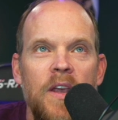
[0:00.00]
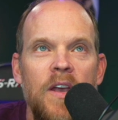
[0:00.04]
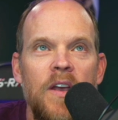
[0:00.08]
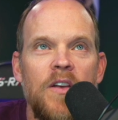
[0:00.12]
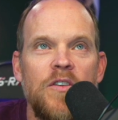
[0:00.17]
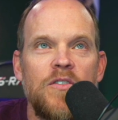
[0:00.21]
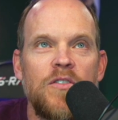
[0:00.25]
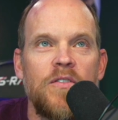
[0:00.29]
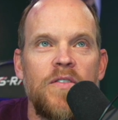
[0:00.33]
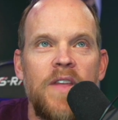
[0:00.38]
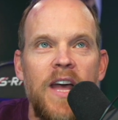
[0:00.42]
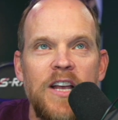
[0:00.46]

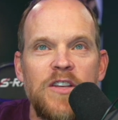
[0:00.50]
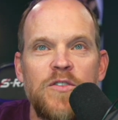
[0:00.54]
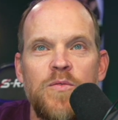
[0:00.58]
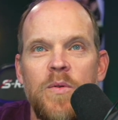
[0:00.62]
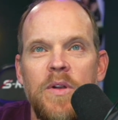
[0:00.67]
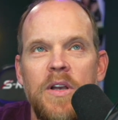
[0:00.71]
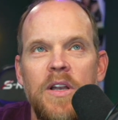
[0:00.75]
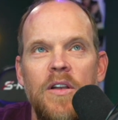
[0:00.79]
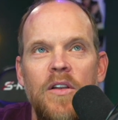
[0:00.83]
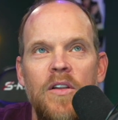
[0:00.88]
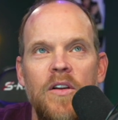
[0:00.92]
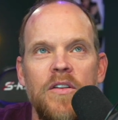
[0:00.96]
So that's what
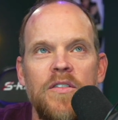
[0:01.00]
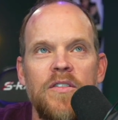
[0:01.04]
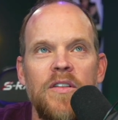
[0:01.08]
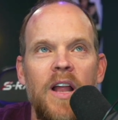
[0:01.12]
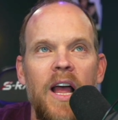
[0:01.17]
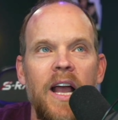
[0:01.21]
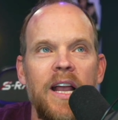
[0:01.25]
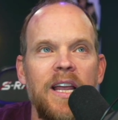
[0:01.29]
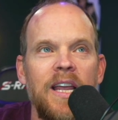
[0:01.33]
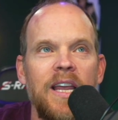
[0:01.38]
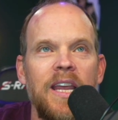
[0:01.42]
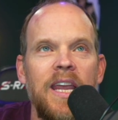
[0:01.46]
it looks
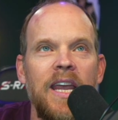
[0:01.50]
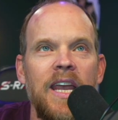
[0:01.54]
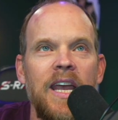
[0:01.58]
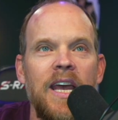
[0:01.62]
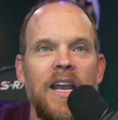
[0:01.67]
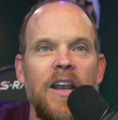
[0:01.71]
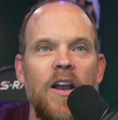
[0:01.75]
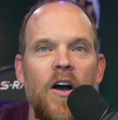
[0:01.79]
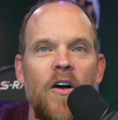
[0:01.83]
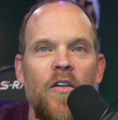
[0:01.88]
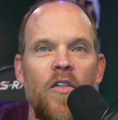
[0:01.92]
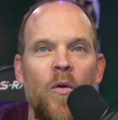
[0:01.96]
like
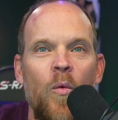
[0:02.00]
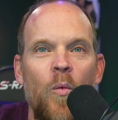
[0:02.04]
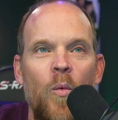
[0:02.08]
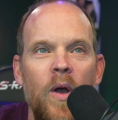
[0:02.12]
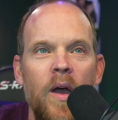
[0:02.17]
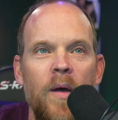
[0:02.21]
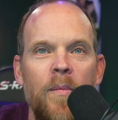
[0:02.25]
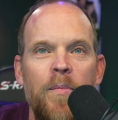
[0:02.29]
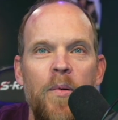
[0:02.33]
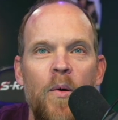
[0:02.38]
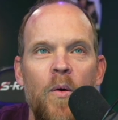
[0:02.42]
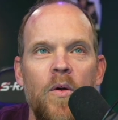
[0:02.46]
again on the
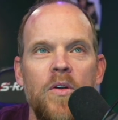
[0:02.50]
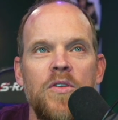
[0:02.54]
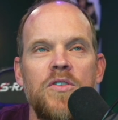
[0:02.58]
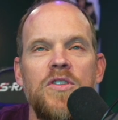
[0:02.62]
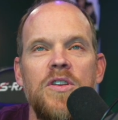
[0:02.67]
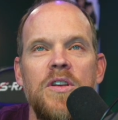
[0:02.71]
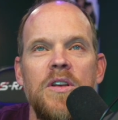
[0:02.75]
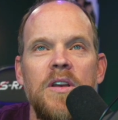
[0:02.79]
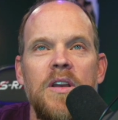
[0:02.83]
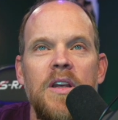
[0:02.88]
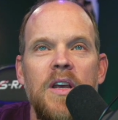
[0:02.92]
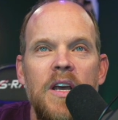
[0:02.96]
web
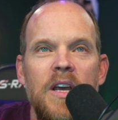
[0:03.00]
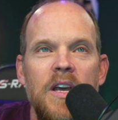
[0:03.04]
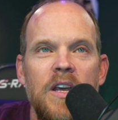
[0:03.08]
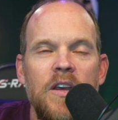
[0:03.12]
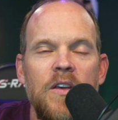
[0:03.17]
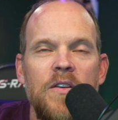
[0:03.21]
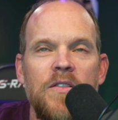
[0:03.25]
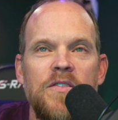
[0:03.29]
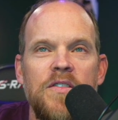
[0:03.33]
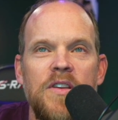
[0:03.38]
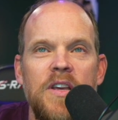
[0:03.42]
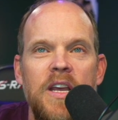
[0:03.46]
portion.
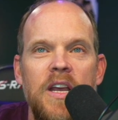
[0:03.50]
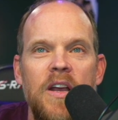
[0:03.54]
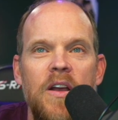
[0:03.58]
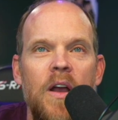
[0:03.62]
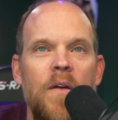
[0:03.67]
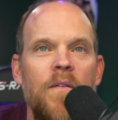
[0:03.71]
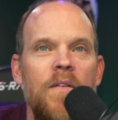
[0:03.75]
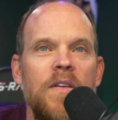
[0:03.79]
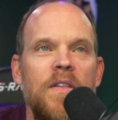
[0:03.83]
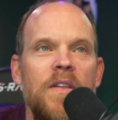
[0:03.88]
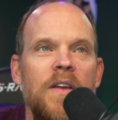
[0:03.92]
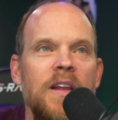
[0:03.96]
You see here
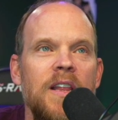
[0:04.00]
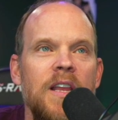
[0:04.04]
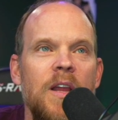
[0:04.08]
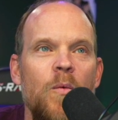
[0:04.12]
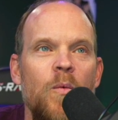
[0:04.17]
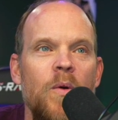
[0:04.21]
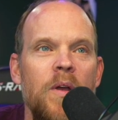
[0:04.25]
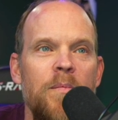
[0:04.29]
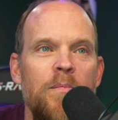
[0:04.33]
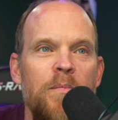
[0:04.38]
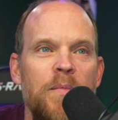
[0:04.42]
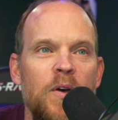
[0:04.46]
everything that
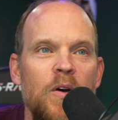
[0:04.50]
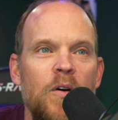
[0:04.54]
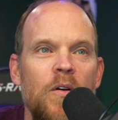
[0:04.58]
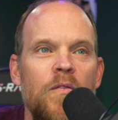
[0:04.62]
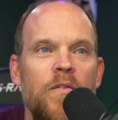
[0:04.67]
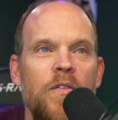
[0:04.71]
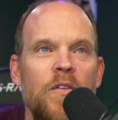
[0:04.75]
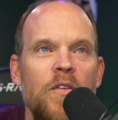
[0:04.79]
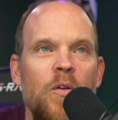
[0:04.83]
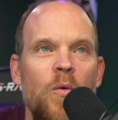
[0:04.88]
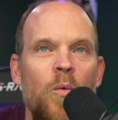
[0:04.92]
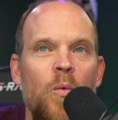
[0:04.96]
we built
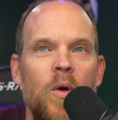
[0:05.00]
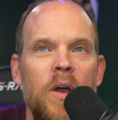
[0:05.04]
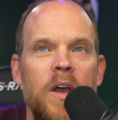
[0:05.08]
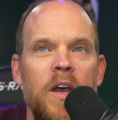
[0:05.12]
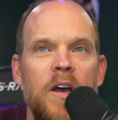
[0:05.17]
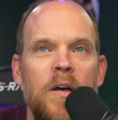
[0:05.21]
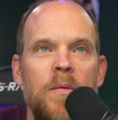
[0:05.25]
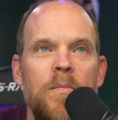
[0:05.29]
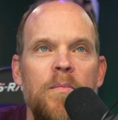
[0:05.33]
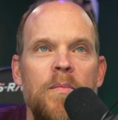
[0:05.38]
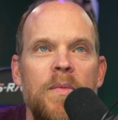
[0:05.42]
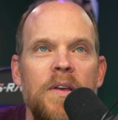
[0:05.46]
for the
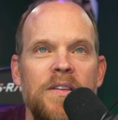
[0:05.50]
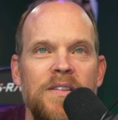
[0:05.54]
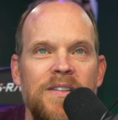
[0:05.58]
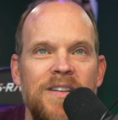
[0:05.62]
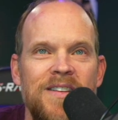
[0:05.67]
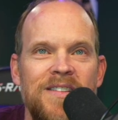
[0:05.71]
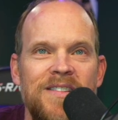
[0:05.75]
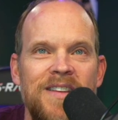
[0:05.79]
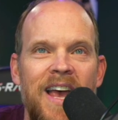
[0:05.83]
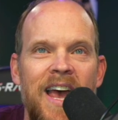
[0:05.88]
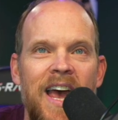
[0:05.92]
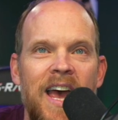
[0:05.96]
web is
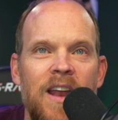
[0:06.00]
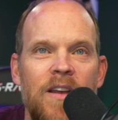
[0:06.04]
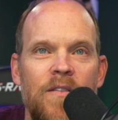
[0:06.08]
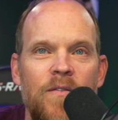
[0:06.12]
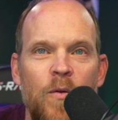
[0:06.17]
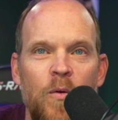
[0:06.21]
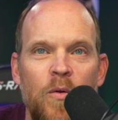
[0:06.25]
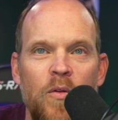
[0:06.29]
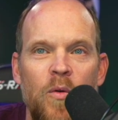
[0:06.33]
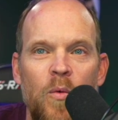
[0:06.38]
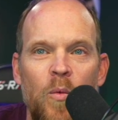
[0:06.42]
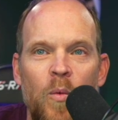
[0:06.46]
designed
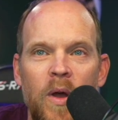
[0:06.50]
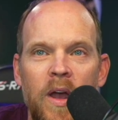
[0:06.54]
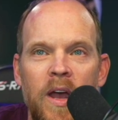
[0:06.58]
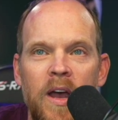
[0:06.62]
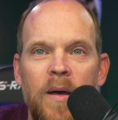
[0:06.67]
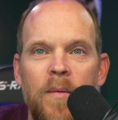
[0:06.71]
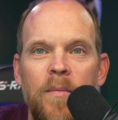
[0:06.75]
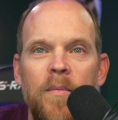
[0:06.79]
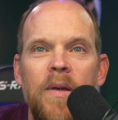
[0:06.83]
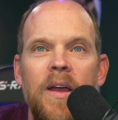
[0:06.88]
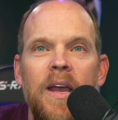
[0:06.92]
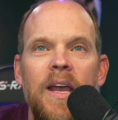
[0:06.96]
for the
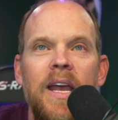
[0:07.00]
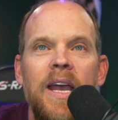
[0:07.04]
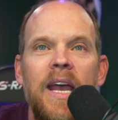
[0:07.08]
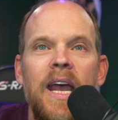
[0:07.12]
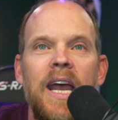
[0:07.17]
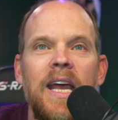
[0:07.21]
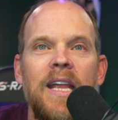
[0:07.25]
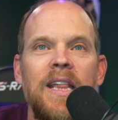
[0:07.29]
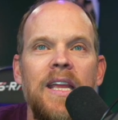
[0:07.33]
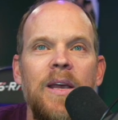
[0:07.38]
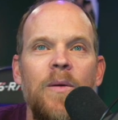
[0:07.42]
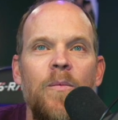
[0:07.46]
web.
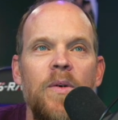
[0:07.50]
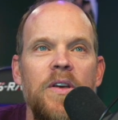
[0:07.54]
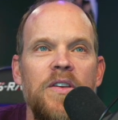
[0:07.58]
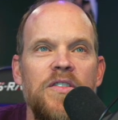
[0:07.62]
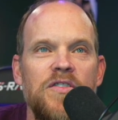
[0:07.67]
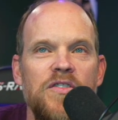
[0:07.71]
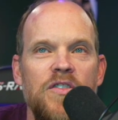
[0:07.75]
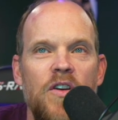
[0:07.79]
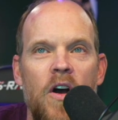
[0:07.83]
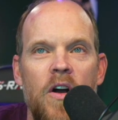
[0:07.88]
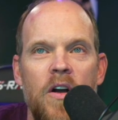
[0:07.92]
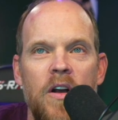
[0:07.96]
And then we
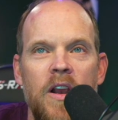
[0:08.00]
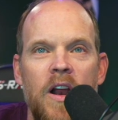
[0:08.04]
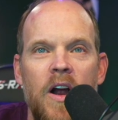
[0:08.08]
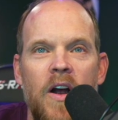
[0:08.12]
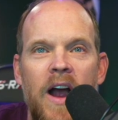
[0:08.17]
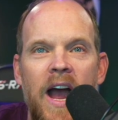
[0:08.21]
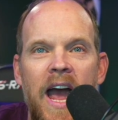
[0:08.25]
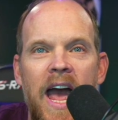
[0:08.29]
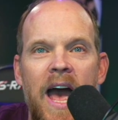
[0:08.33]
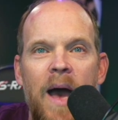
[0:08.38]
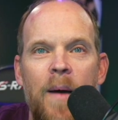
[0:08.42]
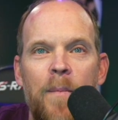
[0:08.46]
started our
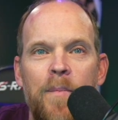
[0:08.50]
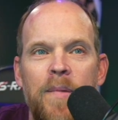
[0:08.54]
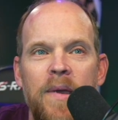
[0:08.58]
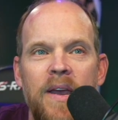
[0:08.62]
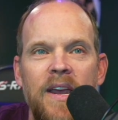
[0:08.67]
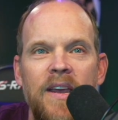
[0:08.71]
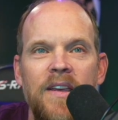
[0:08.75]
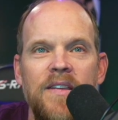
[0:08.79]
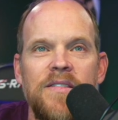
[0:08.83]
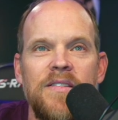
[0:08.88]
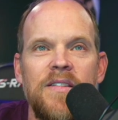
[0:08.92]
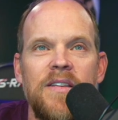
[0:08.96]
app
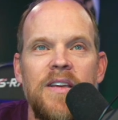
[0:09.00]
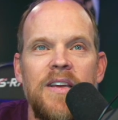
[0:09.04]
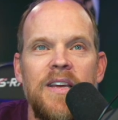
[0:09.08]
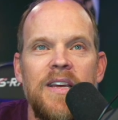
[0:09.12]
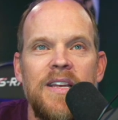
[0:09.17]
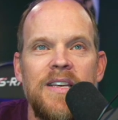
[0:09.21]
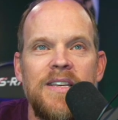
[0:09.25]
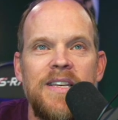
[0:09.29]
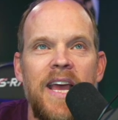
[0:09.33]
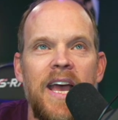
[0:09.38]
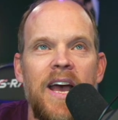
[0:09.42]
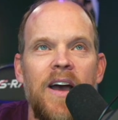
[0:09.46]
piece
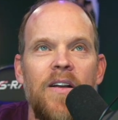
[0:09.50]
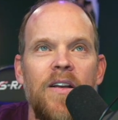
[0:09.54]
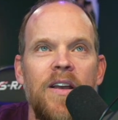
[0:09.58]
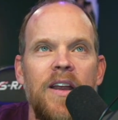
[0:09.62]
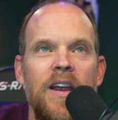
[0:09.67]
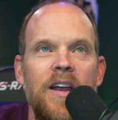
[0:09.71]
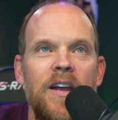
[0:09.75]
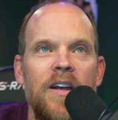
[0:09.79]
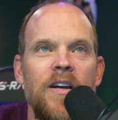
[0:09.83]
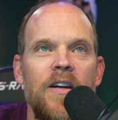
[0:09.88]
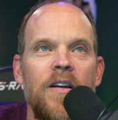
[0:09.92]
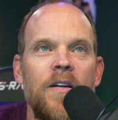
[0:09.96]
down
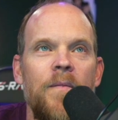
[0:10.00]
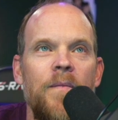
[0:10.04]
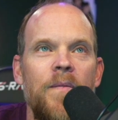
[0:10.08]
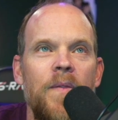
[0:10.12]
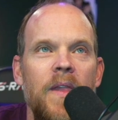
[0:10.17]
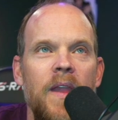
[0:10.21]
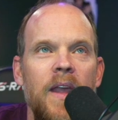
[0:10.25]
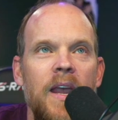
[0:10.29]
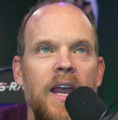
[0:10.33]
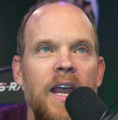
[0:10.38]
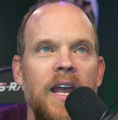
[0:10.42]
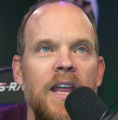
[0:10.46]
here
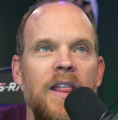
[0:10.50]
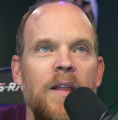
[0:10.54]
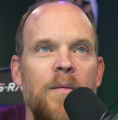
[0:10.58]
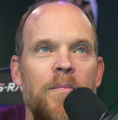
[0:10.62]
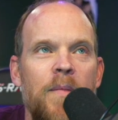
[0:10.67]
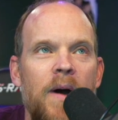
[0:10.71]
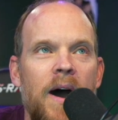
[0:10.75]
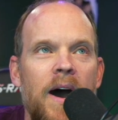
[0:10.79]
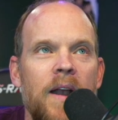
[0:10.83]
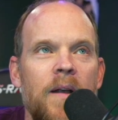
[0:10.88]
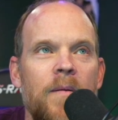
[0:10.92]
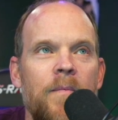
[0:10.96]
in the
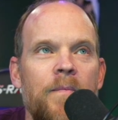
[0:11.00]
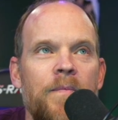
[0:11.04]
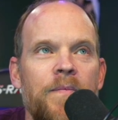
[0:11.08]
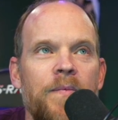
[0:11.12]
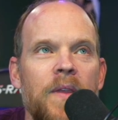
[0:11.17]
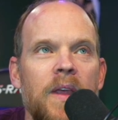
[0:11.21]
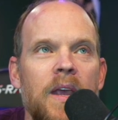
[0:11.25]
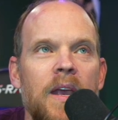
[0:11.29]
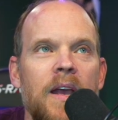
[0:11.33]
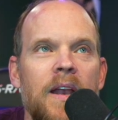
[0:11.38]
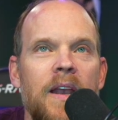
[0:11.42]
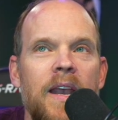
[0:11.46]
bottom.
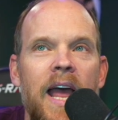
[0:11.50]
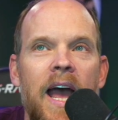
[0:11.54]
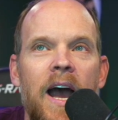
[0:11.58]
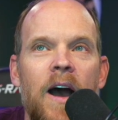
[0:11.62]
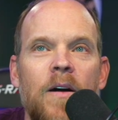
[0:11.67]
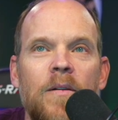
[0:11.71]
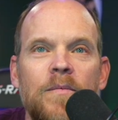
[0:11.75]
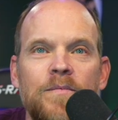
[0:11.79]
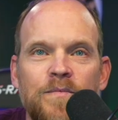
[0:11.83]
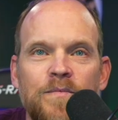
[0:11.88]
Now,